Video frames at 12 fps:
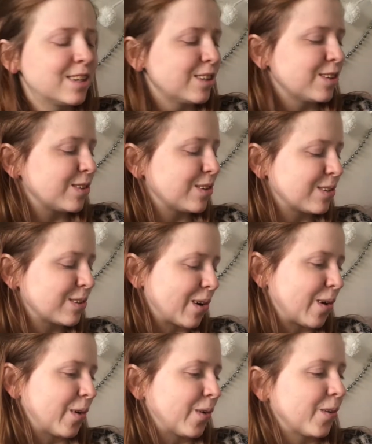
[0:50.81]

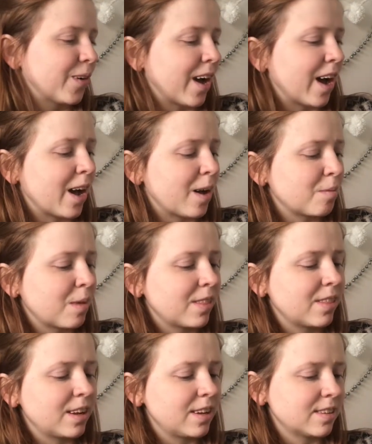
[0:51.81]
So um,
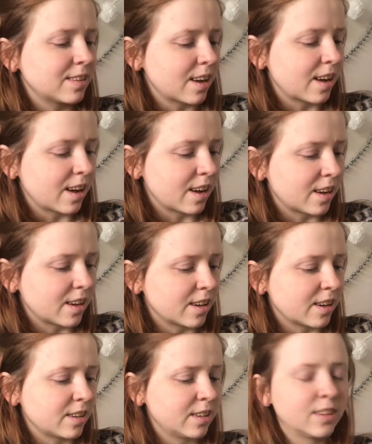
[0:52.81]
these
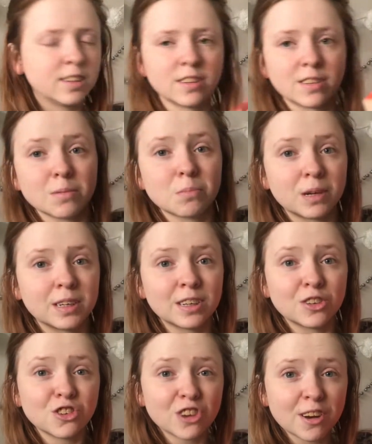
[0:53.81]
are Sabrina
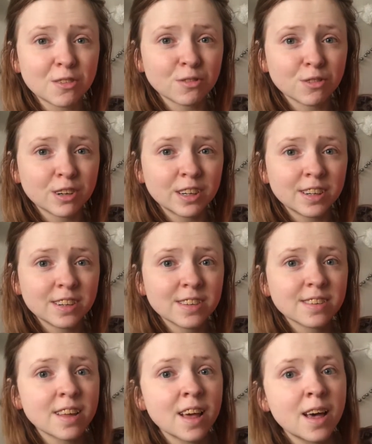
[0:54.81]
Jeffries,